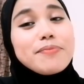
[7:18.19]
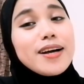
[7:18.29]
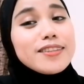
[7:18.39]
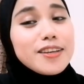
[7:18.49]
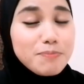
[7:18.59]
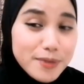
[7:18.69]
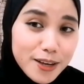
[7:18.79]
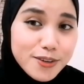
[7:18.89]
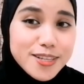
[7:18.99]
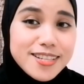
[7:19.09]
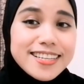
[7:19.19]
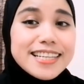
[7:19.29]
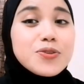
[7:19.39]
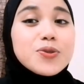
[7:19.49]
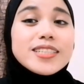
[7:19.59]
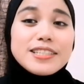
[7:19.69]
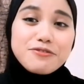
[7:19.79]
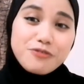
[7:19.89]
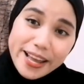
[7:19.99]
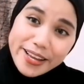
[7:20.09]
bell down below so you'll get
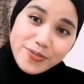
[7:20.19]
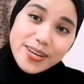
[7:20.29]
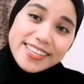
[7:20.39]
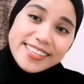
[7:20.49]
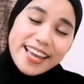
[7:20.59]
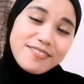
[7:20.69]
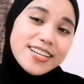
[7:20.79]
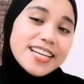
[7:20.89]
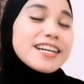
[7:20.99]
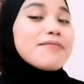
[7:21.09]
notified whenever I